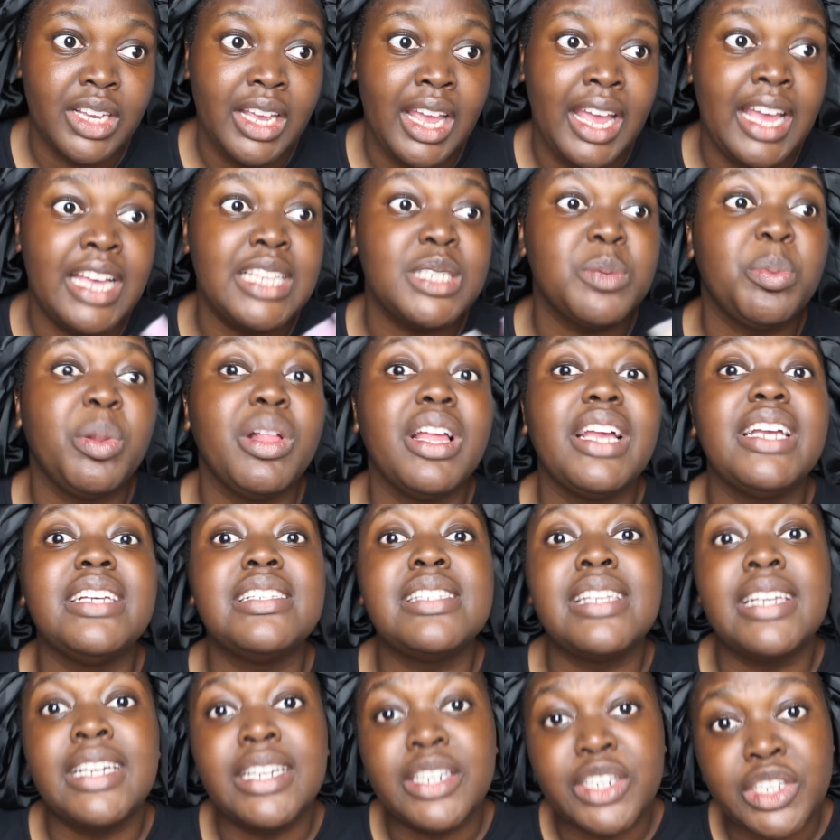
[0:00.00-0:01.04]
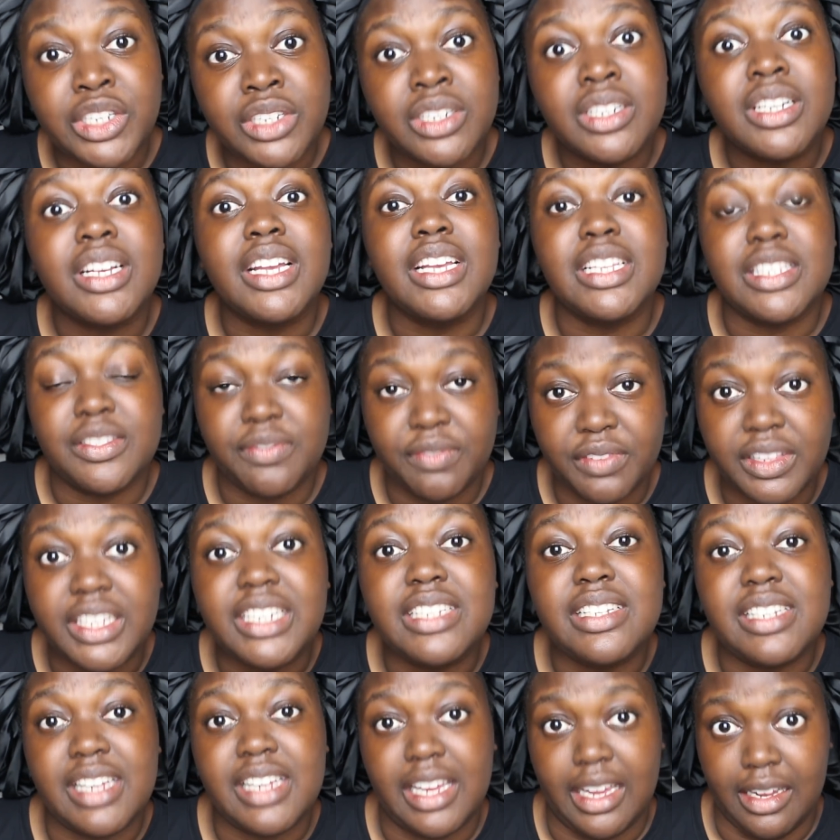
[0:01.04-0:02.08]
His place here is
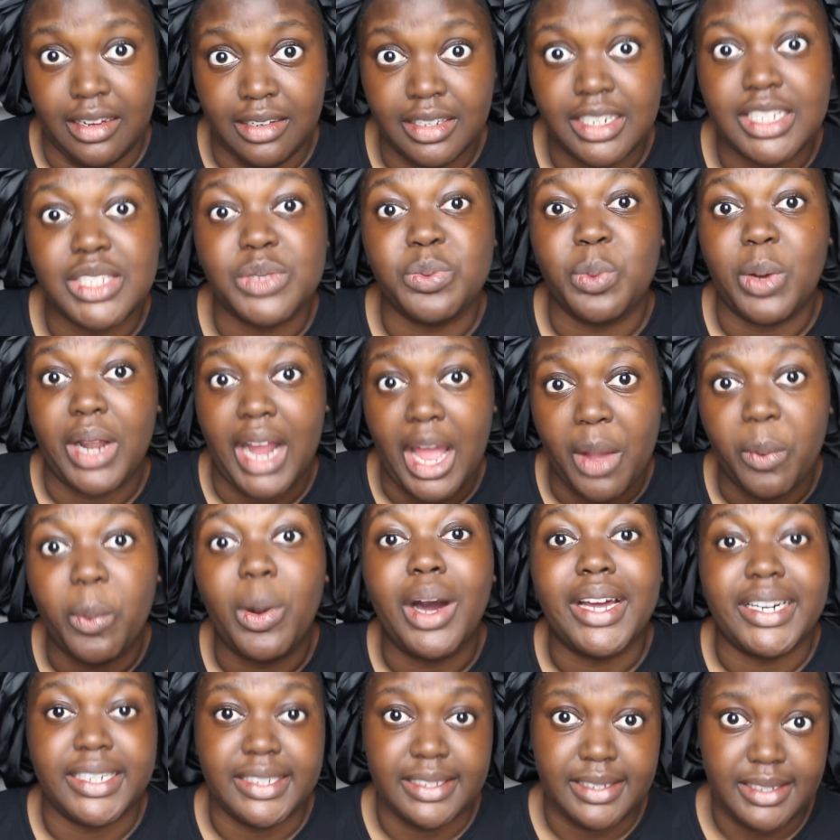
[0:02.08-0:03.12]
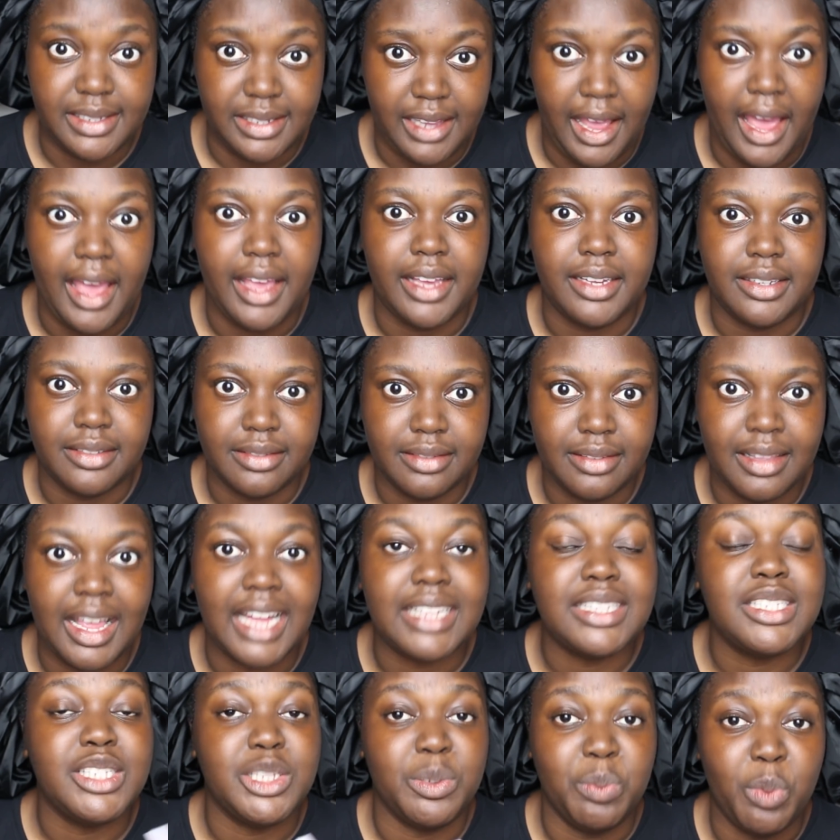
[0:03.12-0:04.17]
fleeting, is what I want to say.
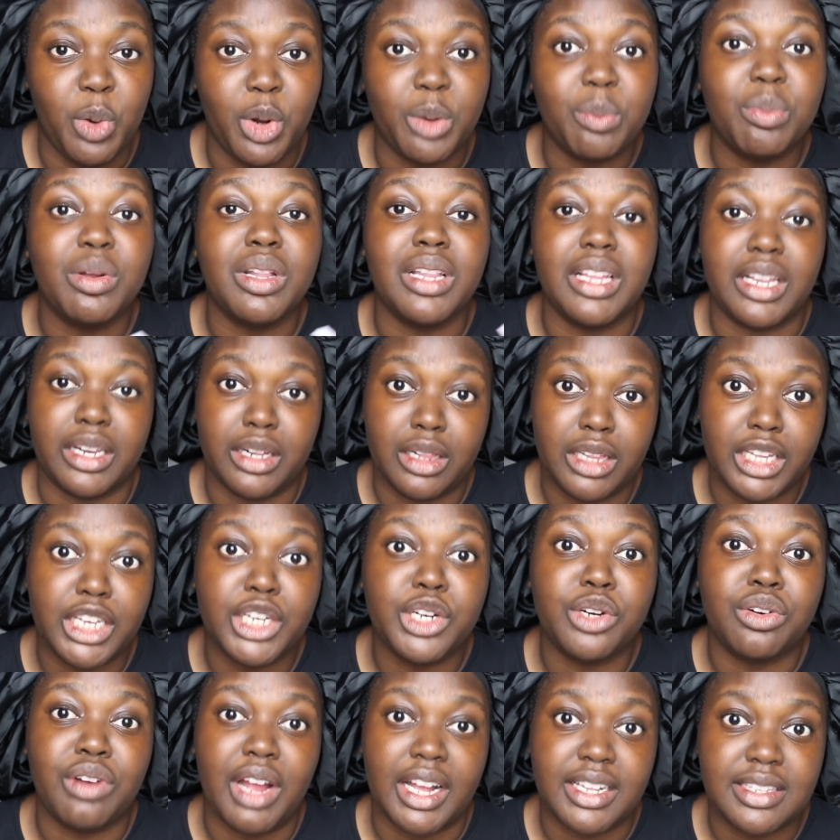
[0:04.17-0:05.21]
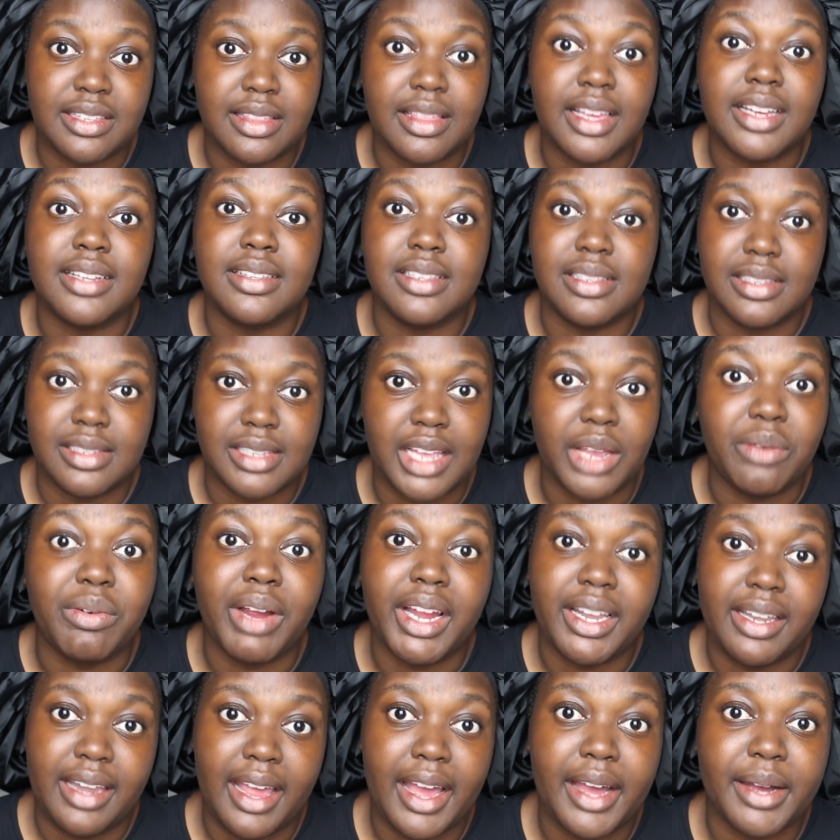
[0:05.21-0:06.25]
That's the more politically correct thing to say
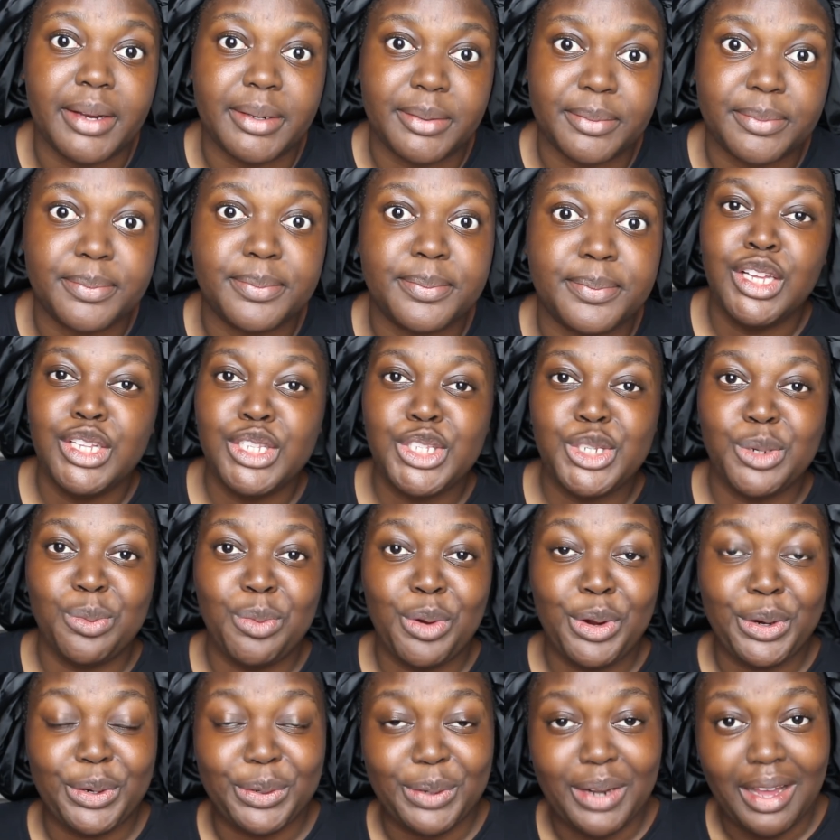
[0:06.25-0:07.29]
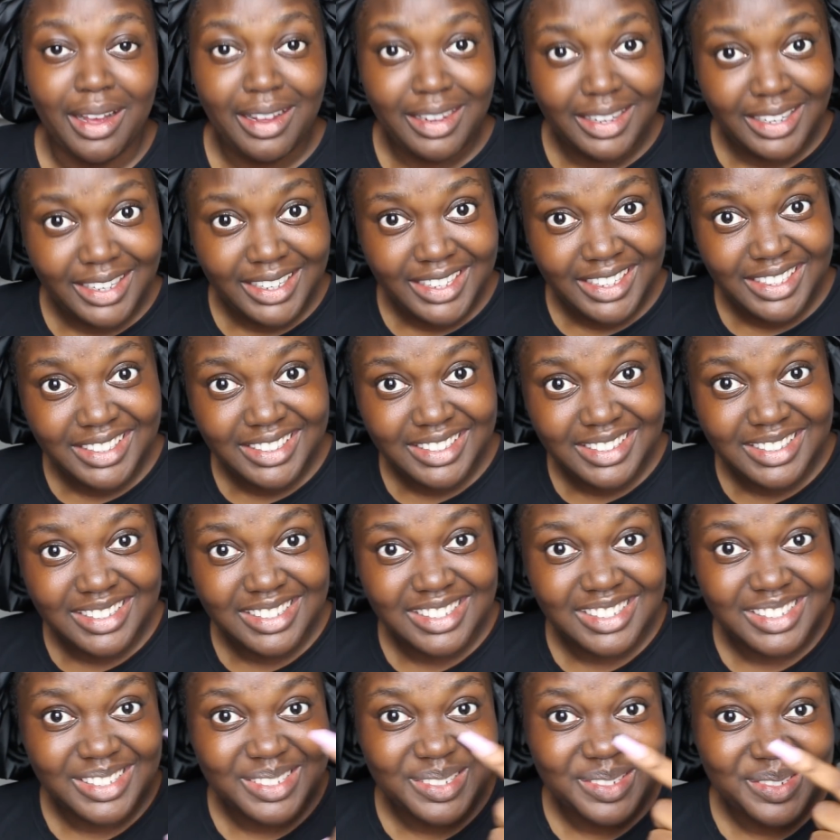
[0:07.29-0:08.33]
right now. Tomorrow
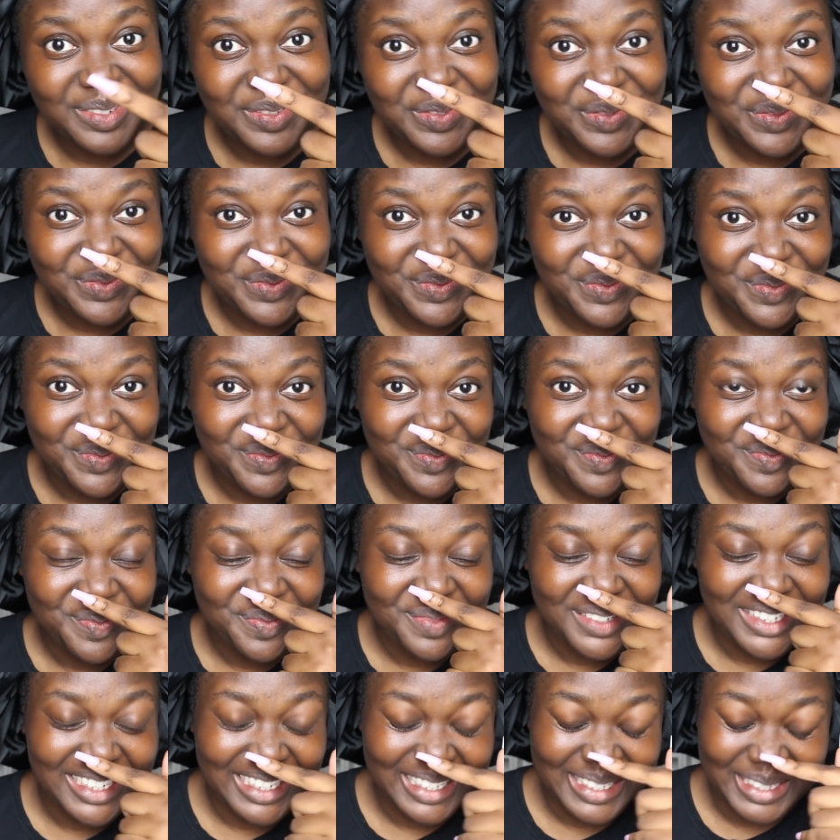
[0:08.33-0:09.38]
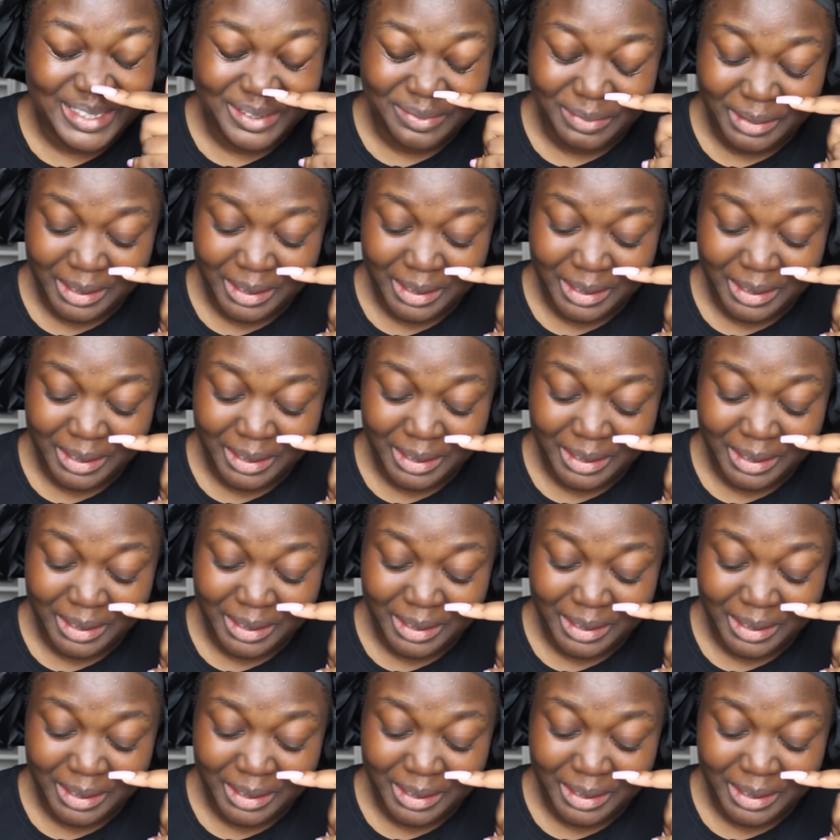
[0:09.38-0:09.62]
night is the